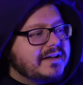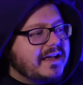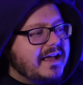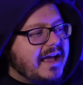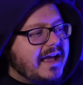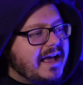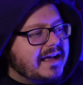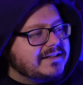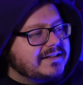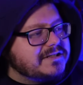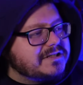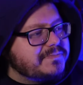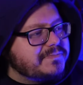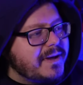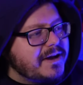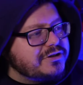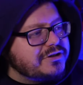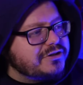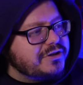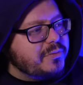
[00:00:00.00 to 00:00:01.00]
And
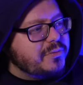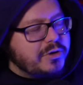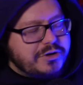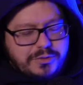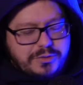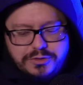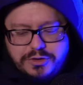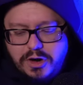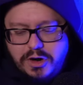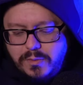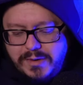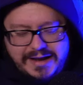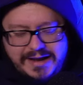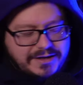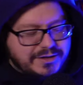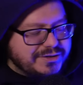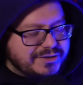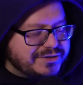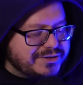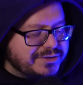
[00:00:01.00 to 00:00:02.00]
especially when you go
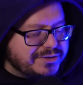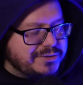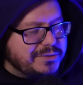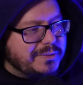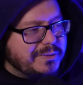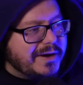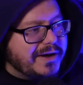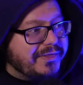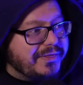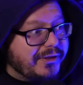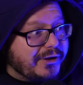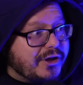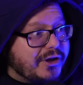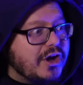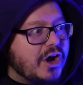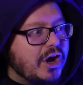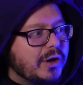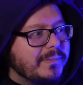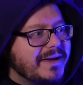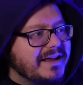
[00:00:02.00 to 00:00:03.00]
into the
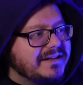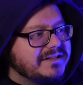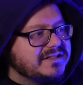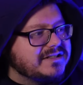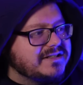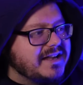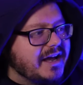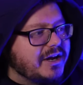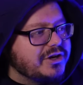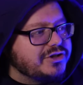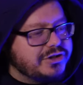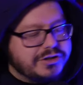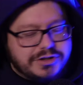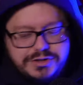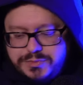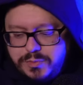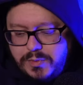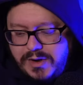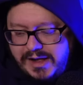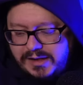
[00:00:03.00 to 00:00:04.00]
comment section as
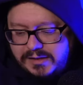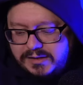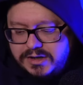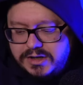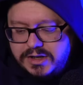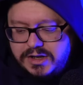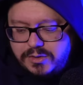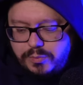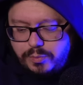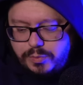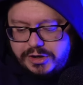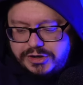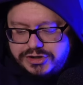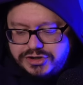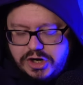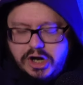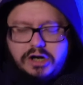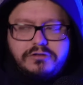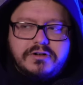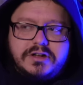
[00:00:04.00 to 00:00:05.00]
well, which
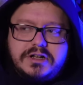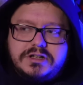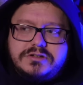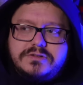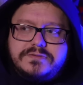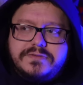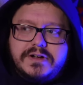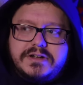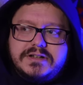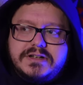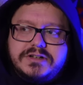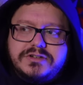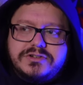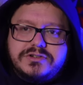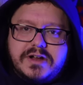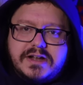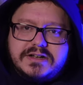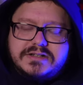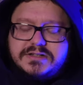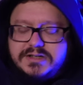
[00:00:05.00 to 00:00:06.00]
I really do find
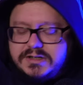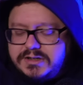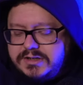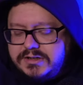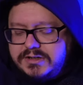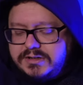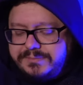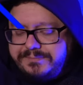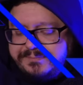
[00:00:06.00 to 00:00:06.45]
interesting, you know?